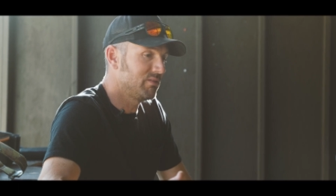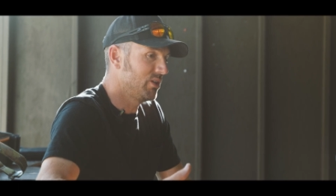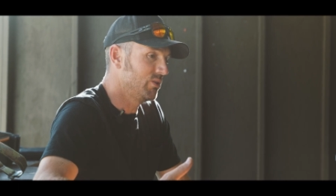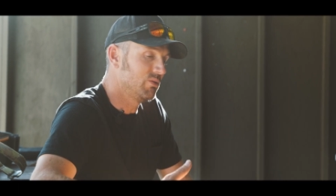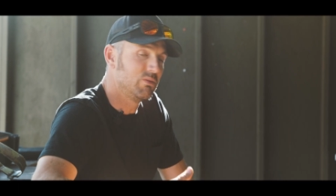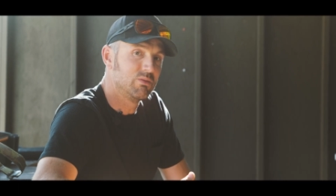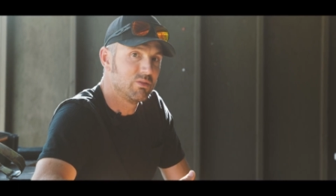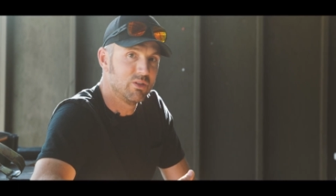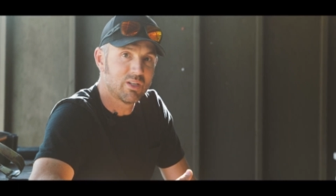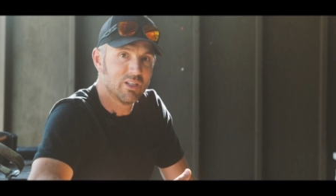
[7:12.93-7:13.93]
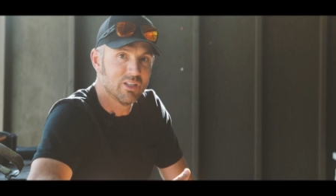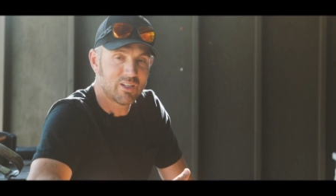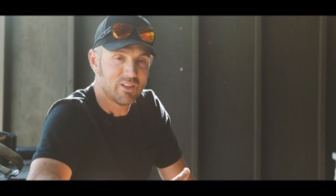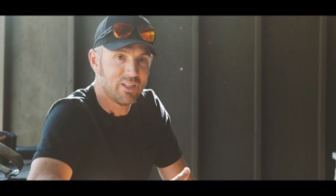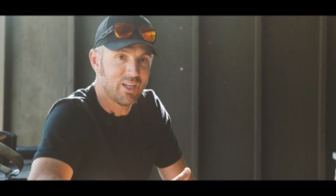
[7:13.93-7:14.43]
you can
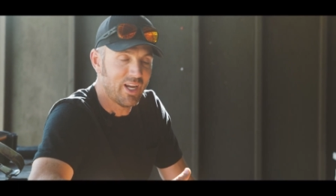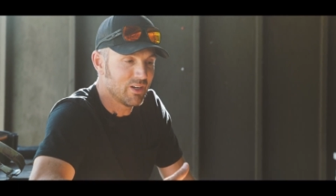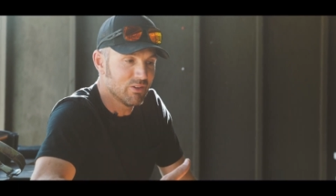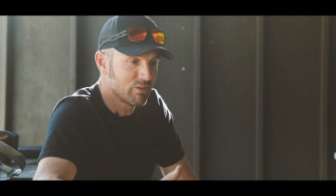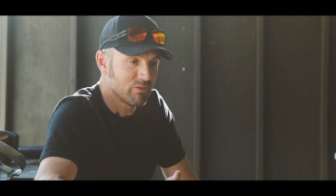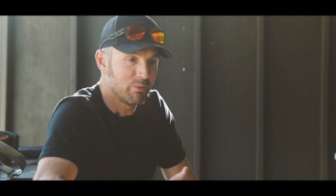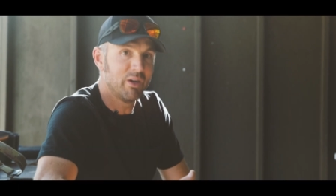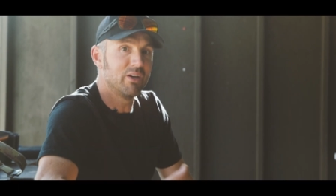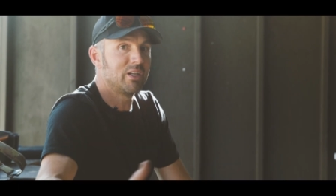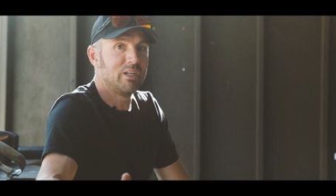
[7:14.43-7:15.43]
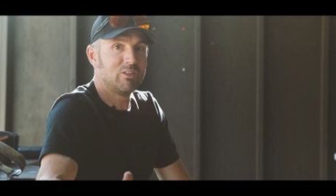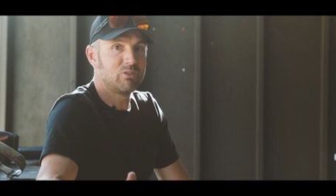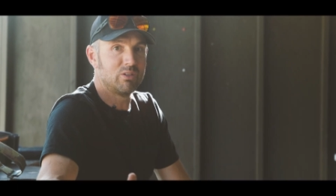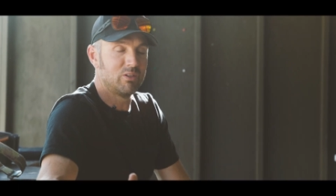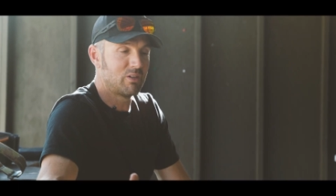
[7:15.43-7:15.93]
look at the annals of American
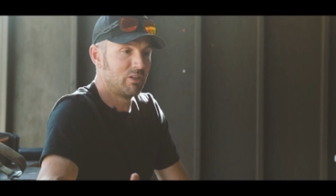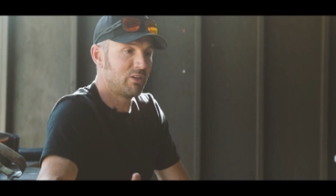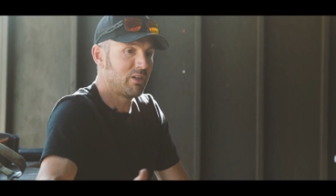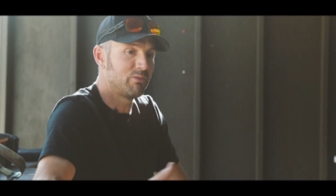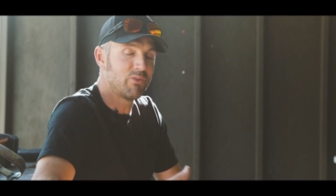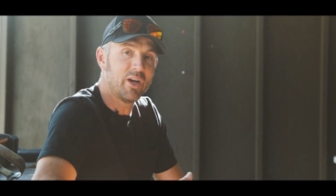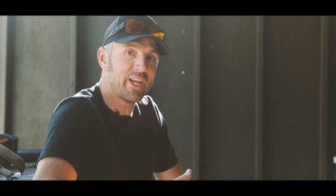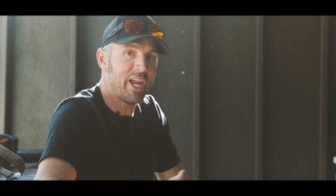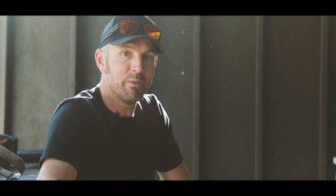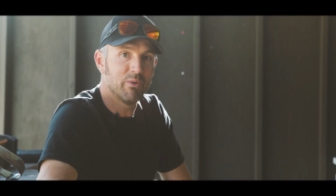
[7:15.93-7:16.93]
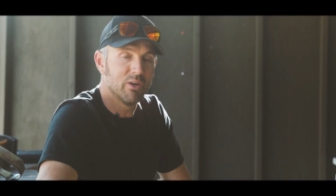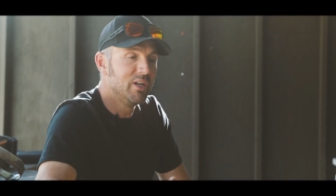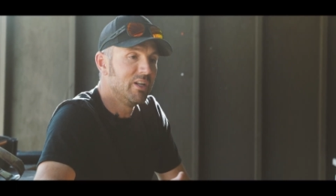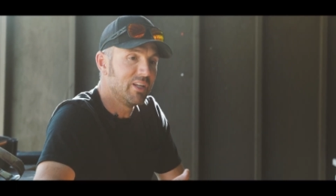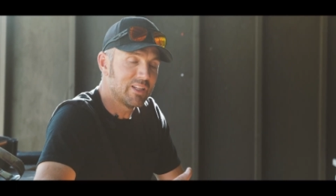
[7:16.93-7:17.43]
history. You can look at Frank Hammer.
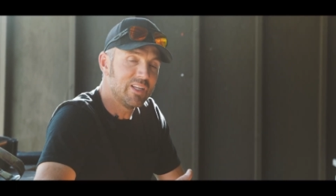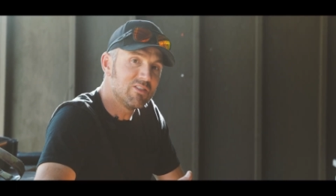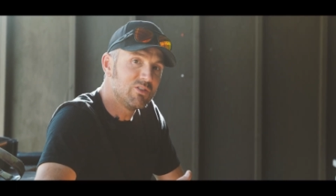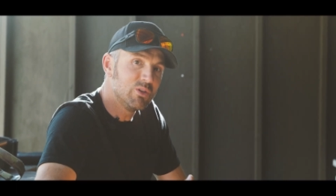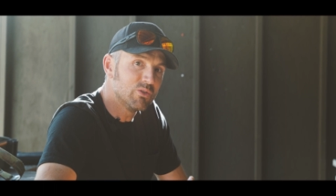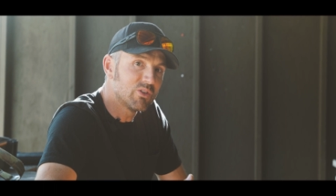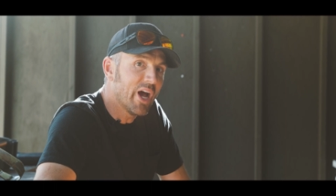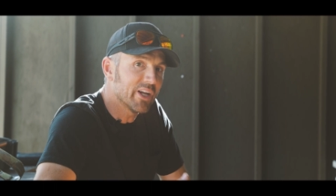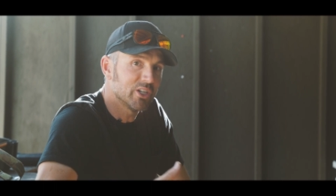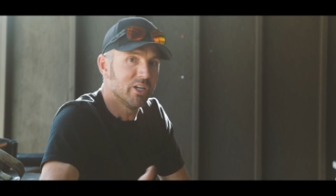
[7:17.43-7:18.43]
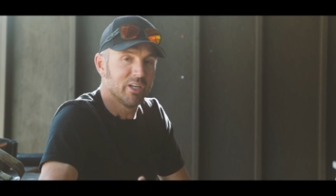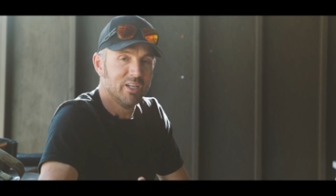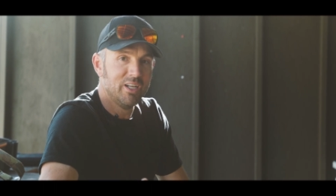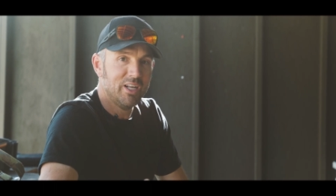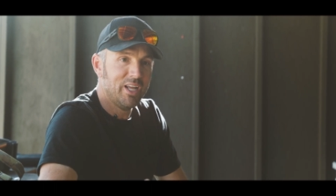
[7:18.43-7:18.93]
Like, these dudes got good,
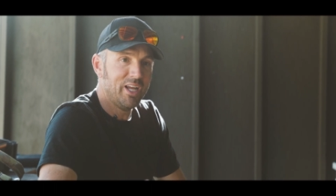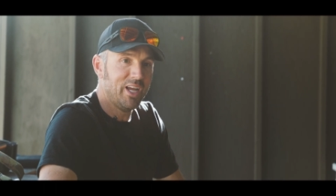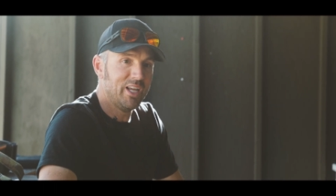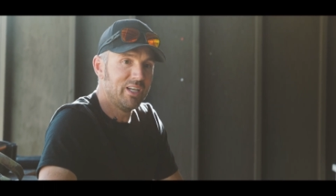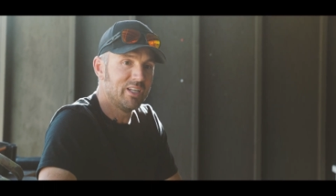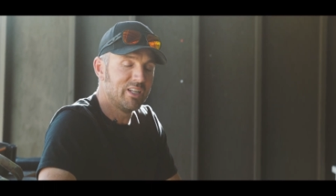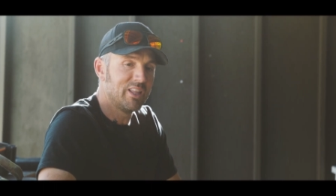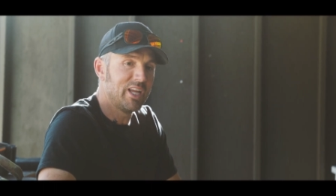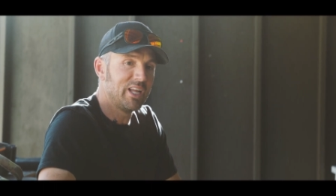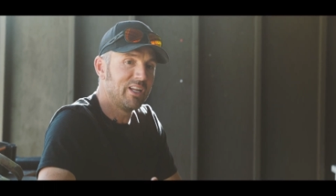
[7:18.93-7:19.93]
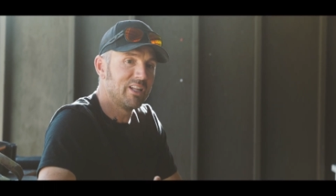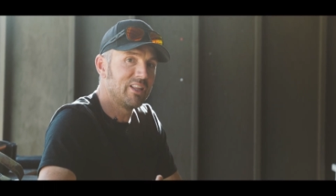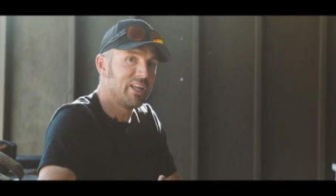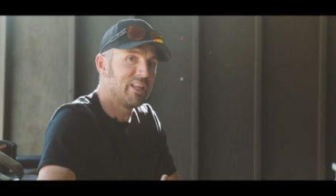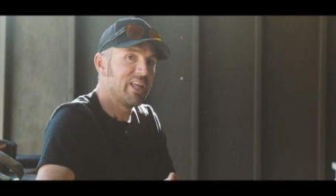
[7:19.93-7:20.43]
and
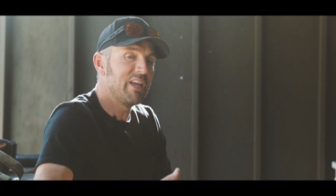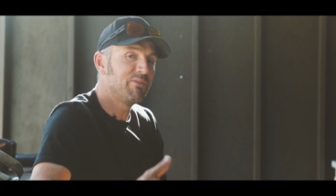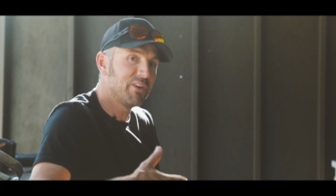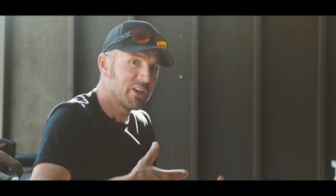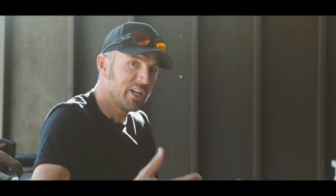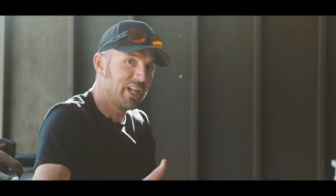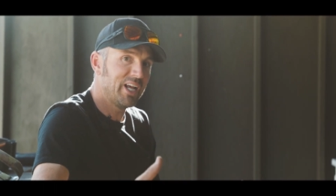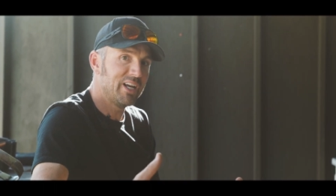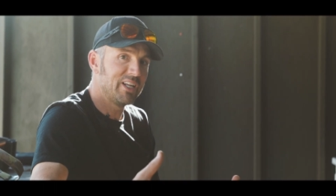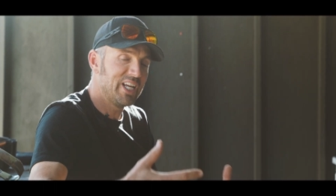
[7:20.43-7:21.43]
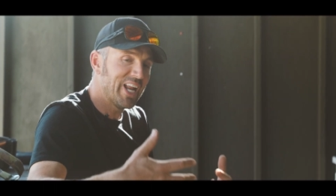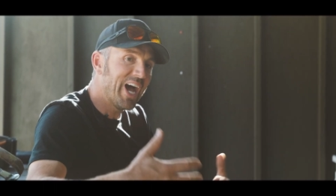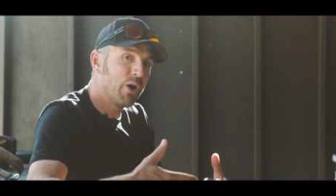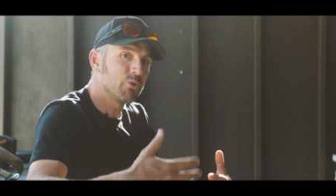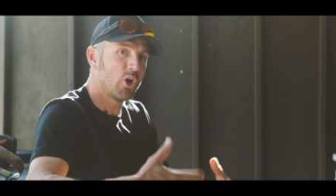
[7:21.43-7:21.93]
they figured it
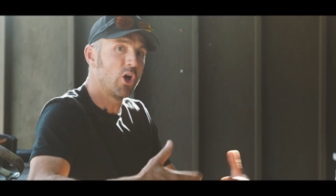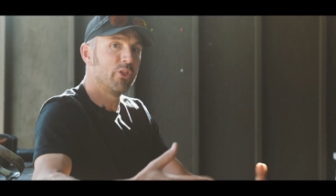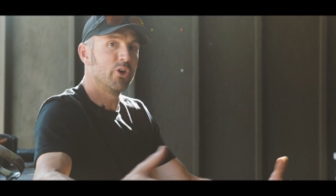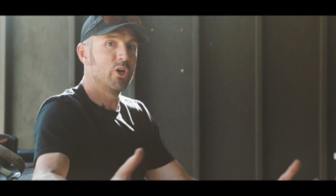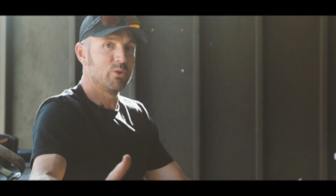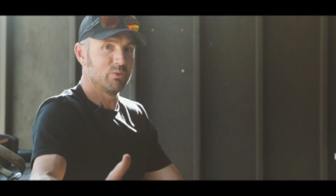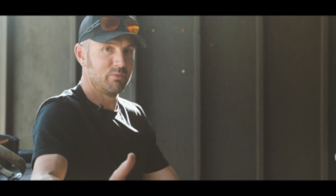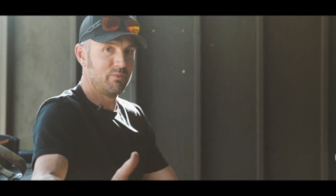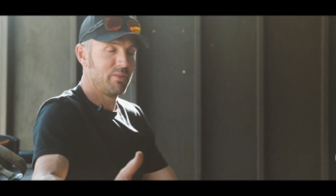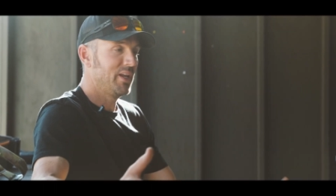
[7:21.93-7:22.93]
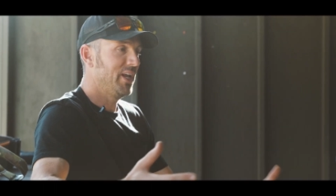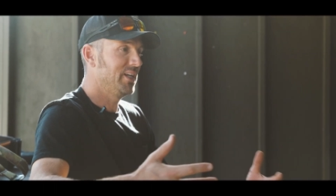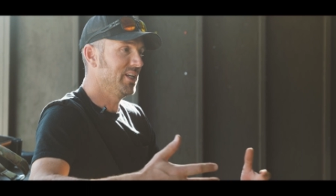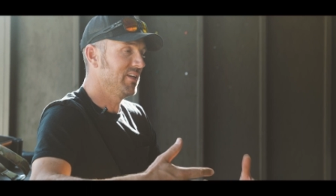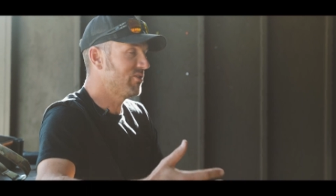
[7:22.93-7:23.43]
out on their own.
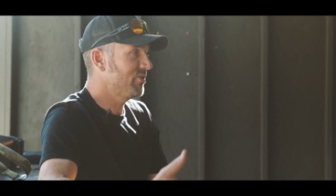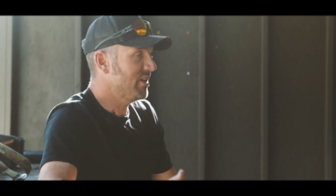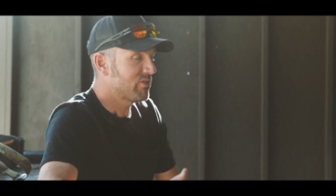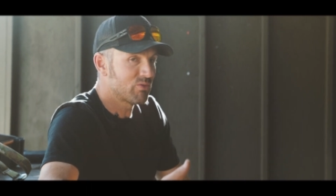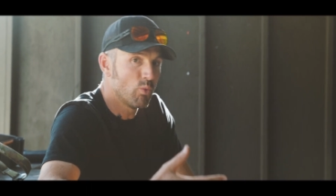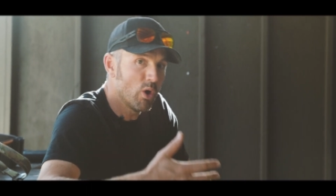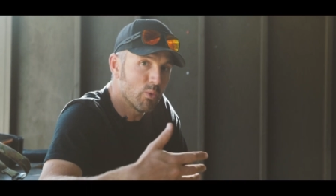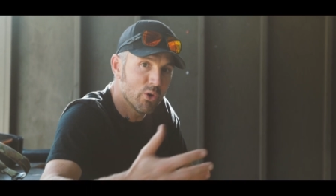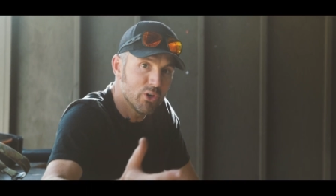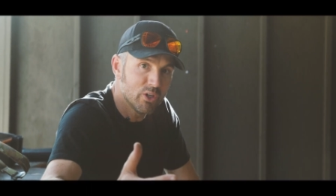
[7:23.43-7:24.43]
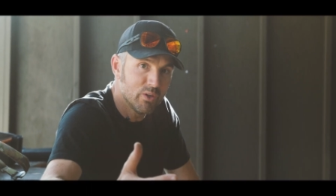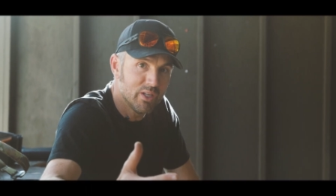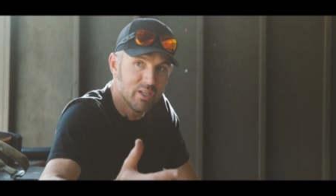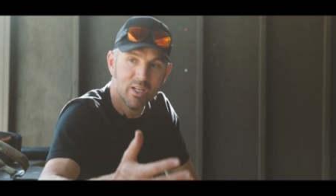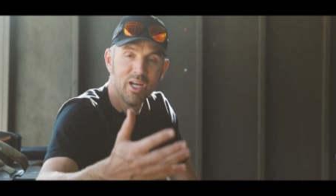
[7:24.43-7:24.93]
And in a sense, what we're
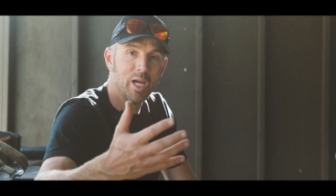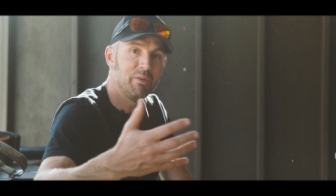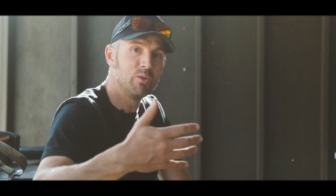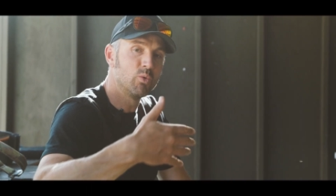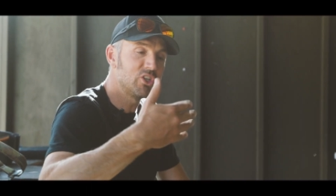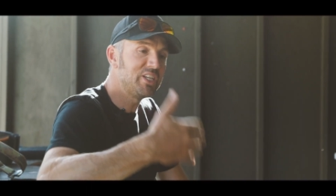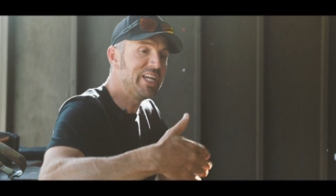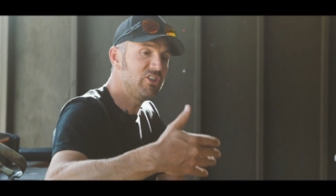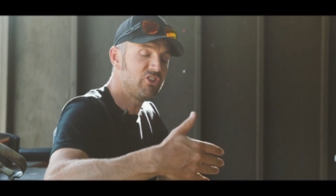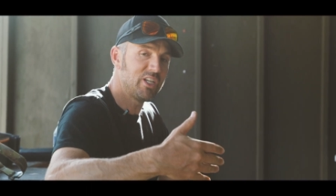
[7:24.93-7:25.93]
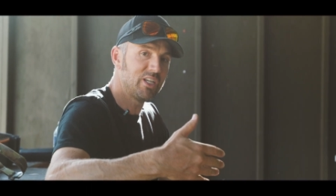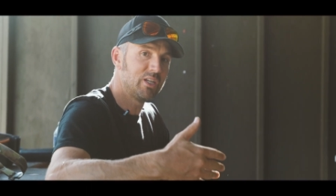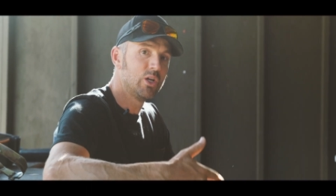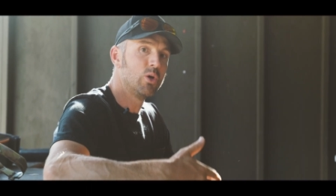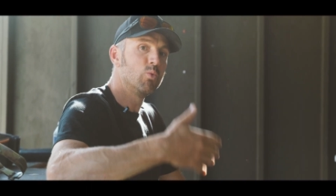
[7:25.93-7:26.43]
doing, I mean, we're
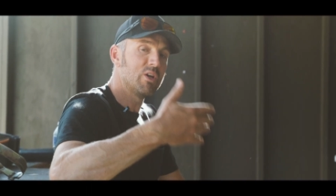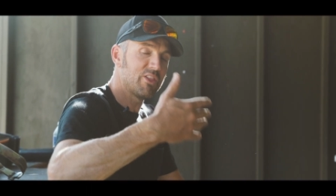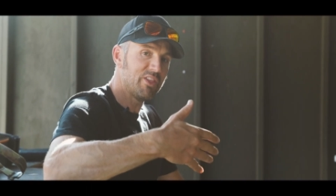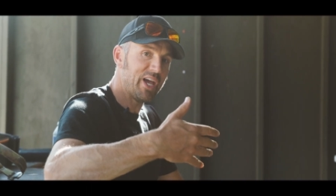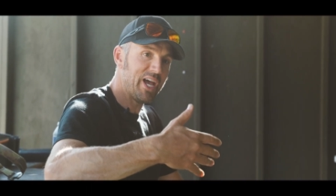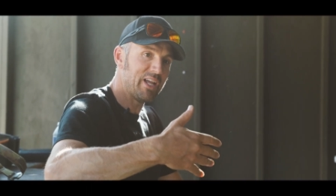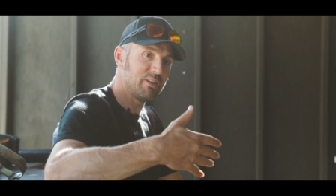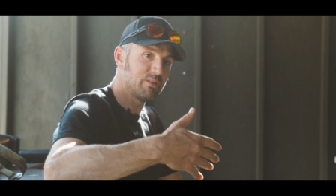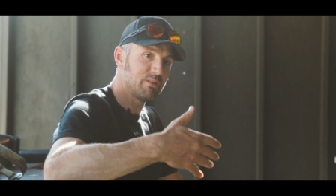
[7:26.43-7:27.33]
teaching with that